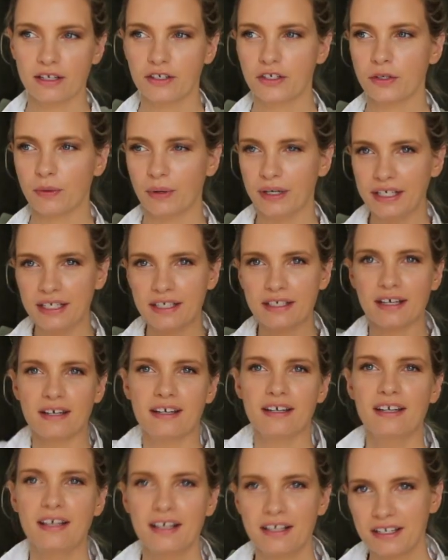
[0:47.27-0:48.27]
and so I need
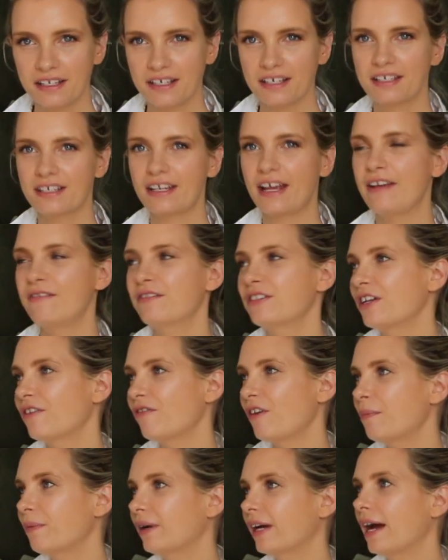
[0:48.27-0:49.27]
to, to save
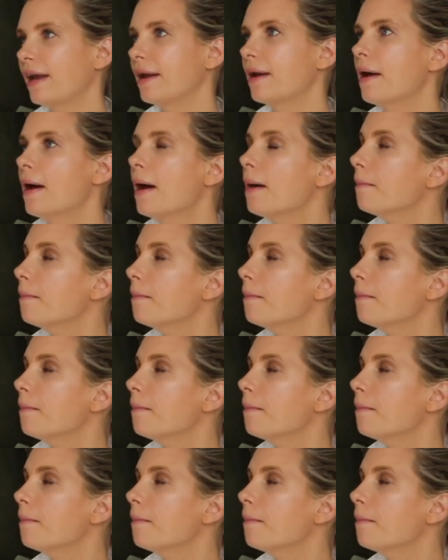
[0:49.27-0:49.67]
stuff up again.